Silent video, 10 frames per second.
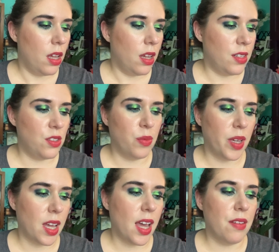
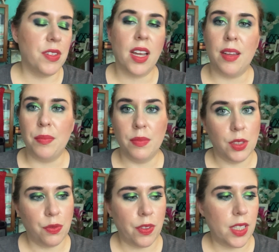assuming I have time
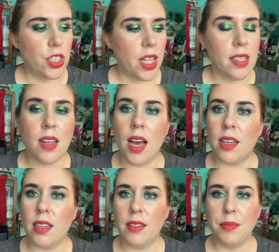to finish that sock.